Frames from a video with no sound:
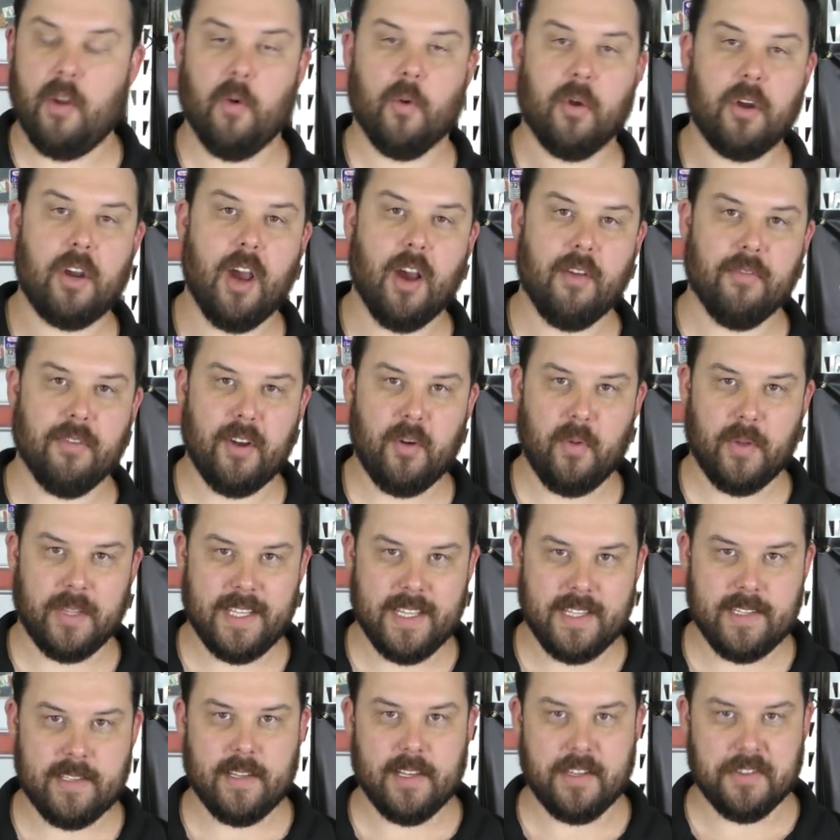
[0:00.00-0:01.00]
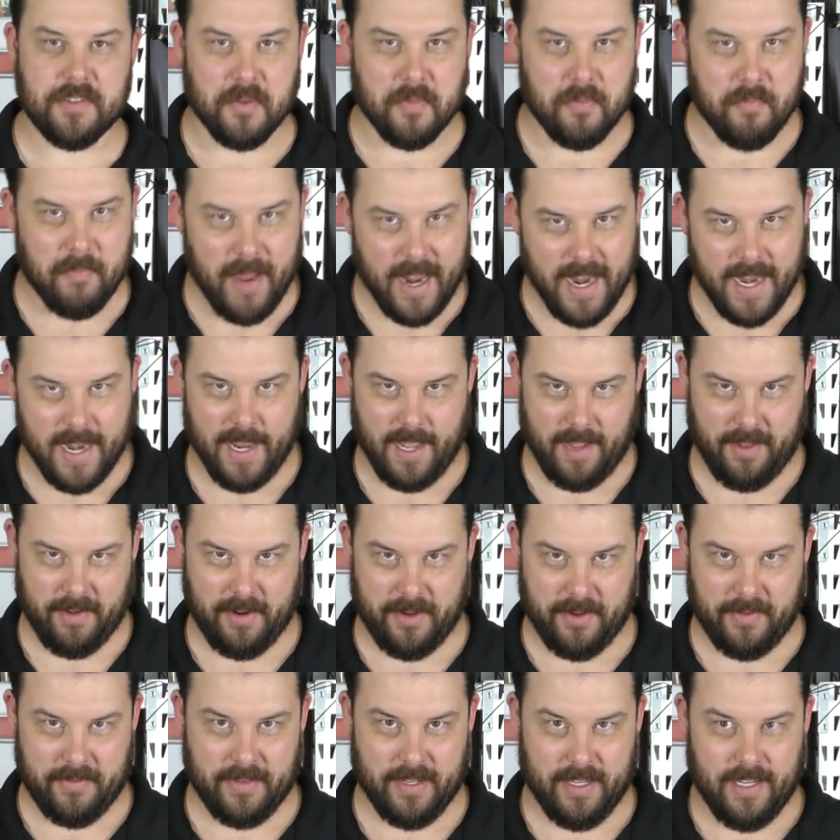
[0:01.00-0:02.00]
We're covering what these things are made out
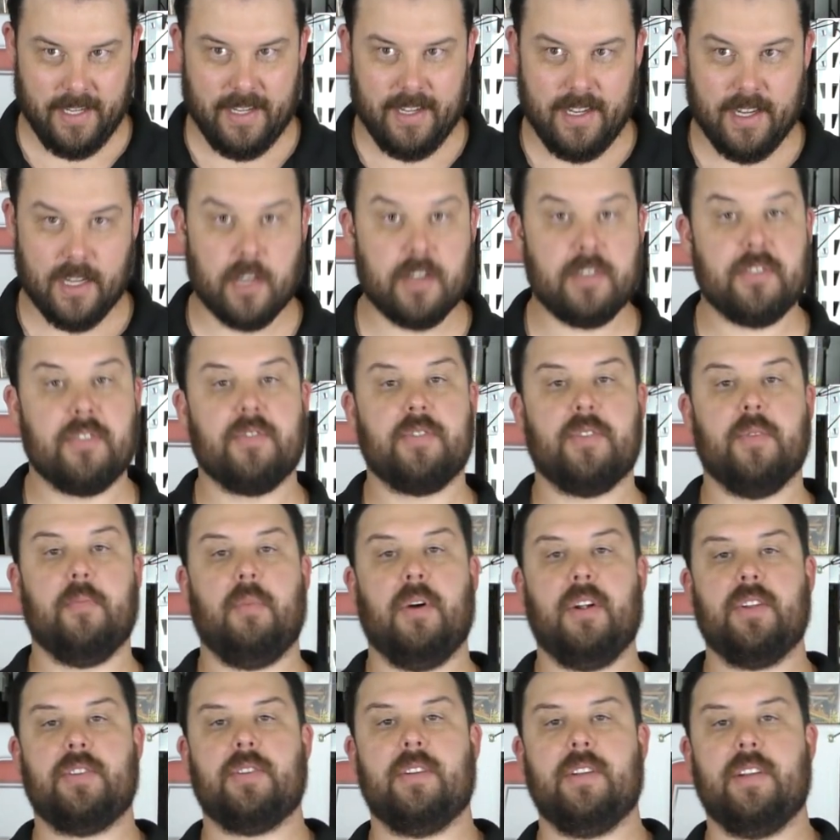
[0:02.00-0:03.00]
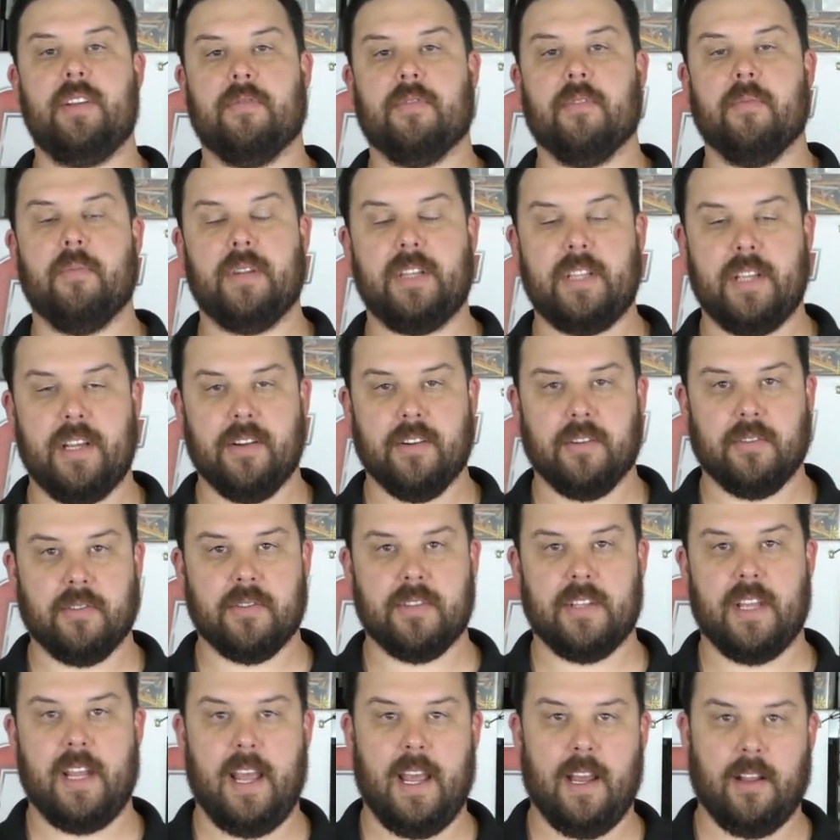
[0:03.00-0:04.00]
of because there's a bunch of different
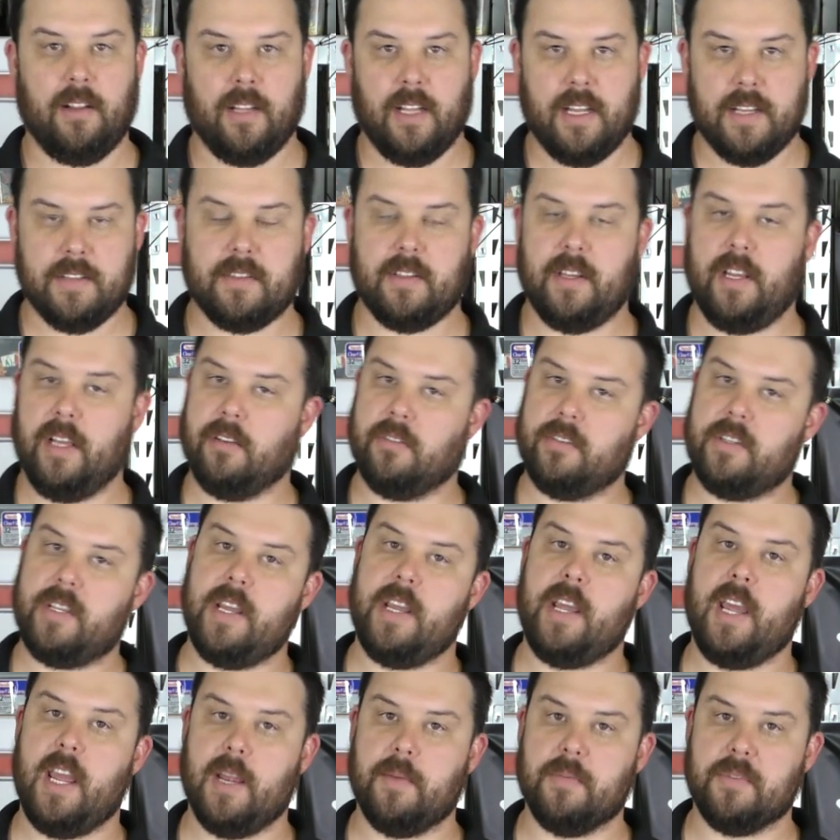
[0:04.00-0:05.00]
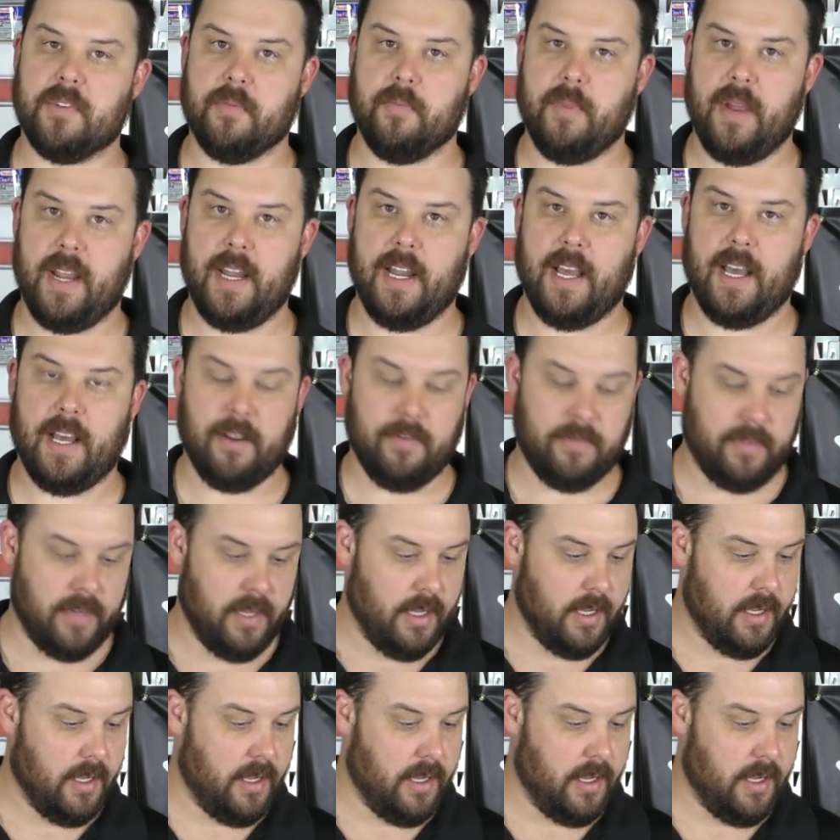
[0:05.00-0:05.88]
materials that LS and LT cams are made out of.